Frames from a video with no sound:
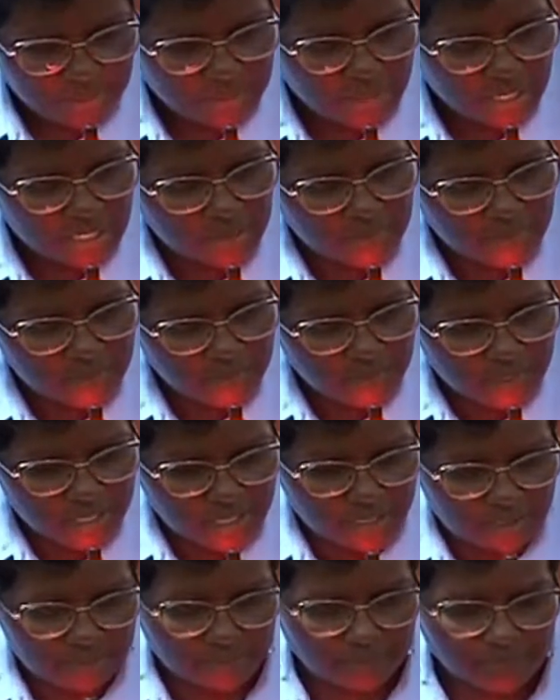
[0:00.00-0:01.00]
Madam
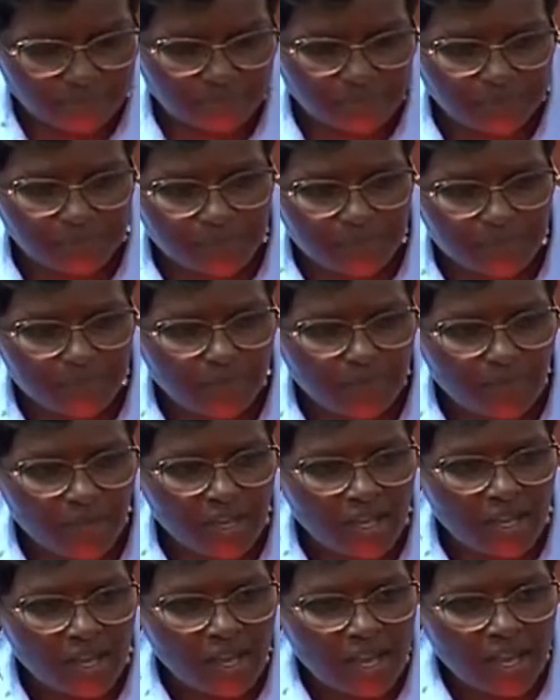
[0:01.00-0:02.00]
Speaker,
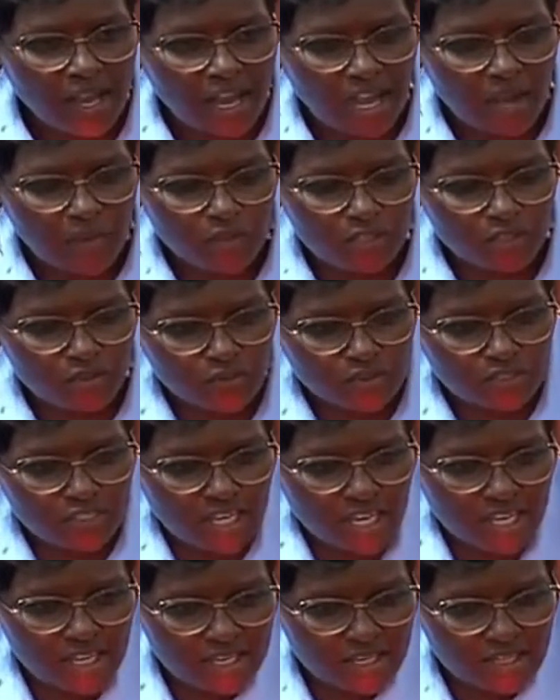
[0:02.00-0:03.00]
I want to
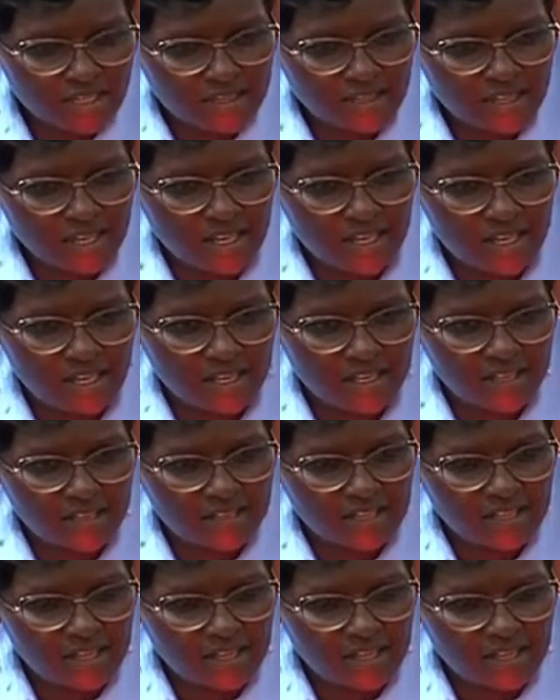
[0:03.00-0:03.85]
say, the,